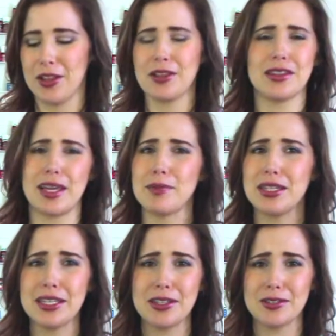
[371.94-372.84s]

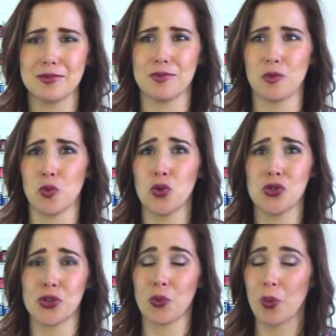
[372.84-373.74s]
labeling
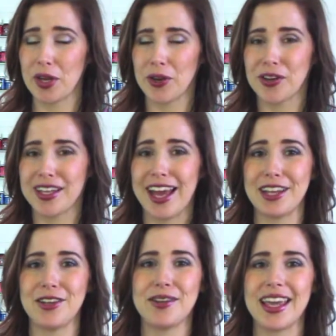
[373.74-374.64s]
rules are weird,
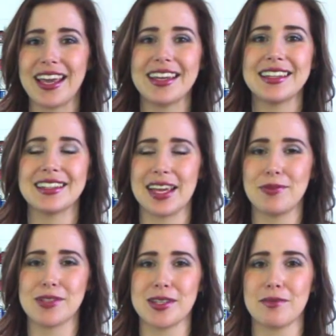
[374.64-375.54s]
and you can't
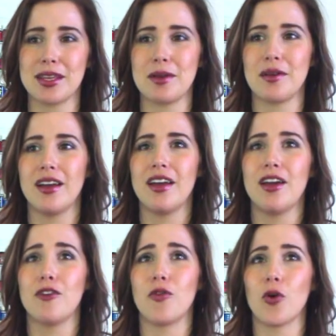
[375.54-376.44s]
label something
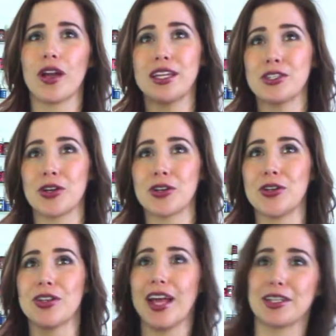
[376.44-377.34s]
for
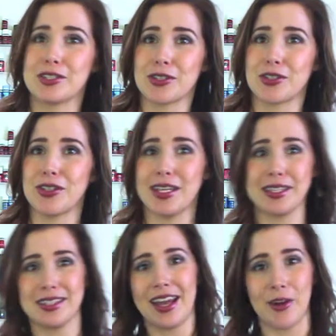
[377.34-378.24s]
internal, external,
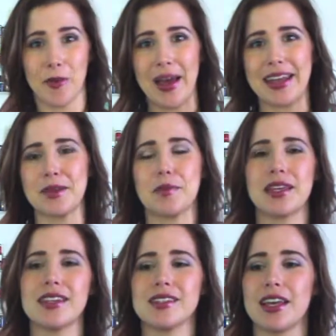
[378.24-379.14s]
and aromatic
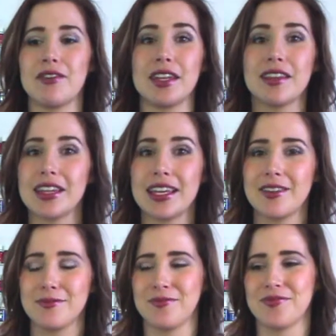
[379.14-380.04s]
because evidently
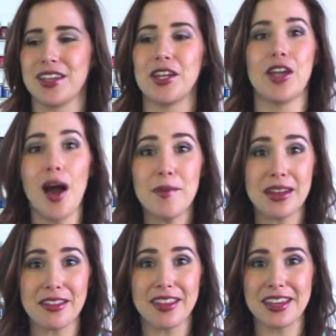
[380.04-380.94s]
not
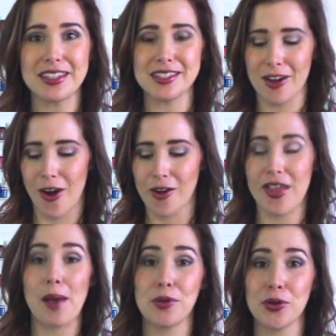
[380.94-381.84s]
many things are
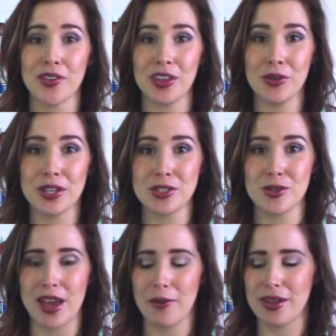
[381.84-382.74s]
that pure that you can
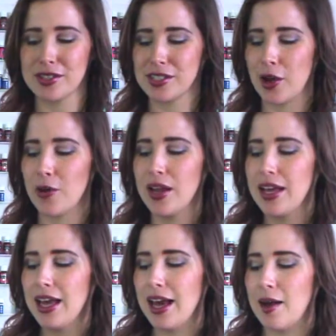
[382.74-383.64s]
do that with. So
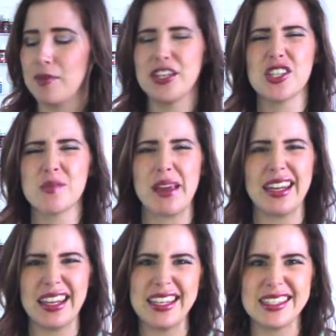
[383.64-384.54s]
they just made
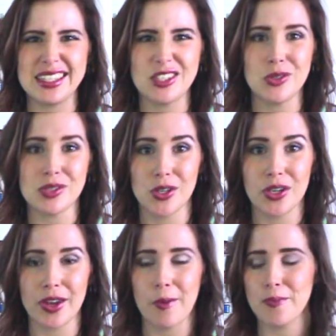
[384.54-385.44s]
it easy too, so
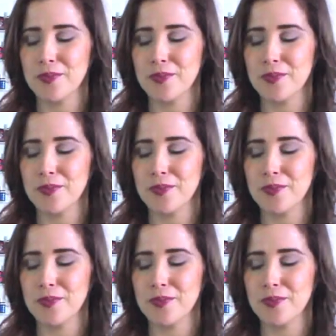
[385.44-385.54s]
you know.